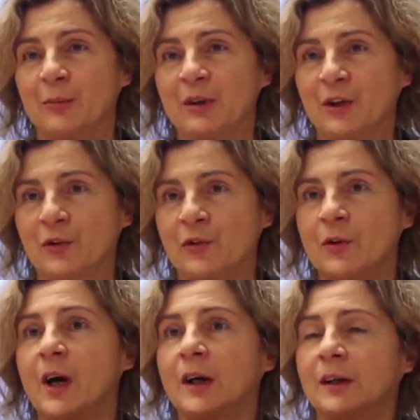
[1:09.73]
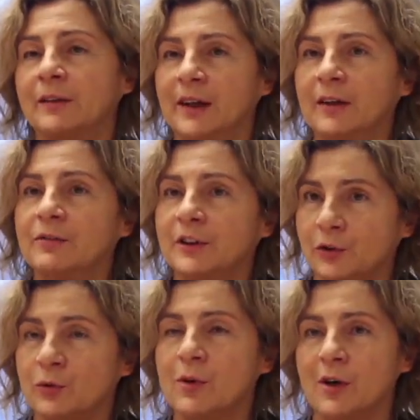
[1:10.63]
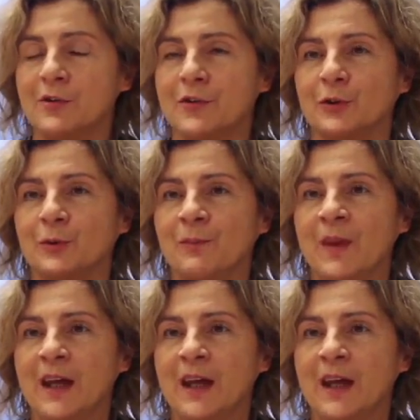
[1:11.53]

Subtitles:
because you are a real virtuoso.